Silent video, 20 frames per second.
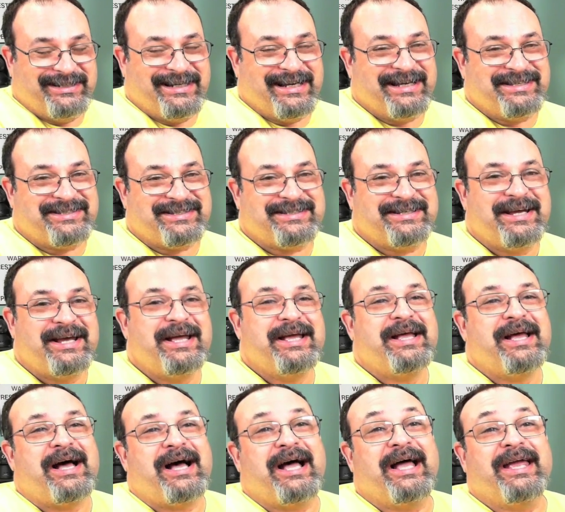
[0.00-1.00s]
Yes,
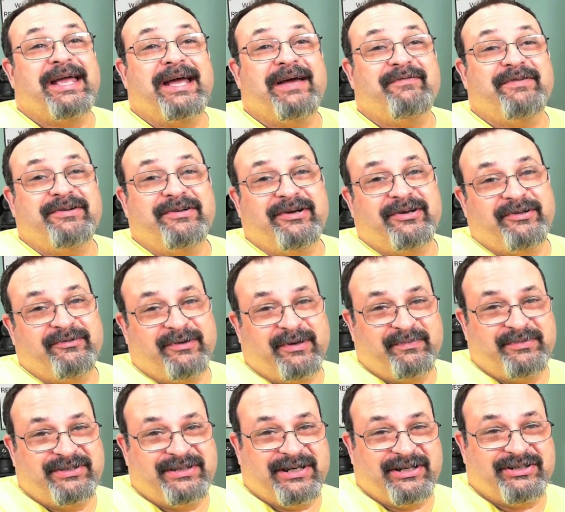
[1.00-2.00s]
I have another
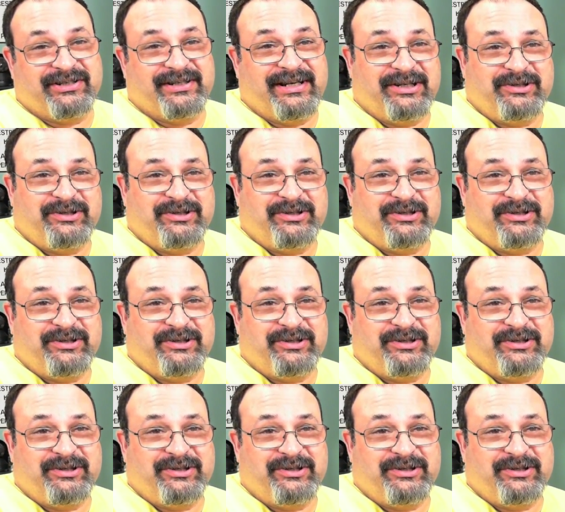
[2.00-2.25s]
obsession.